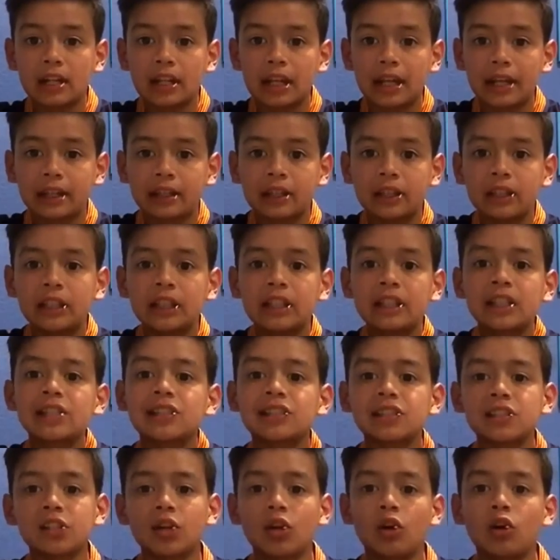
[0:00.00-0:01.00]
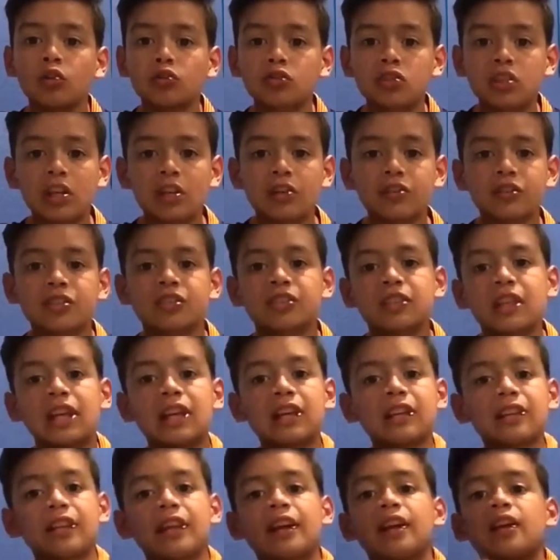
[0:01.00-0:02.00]
like, he's in a hotel
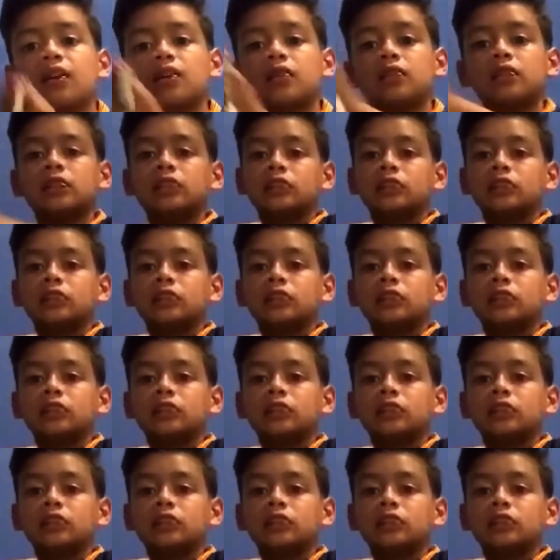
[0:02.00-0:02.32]
staying there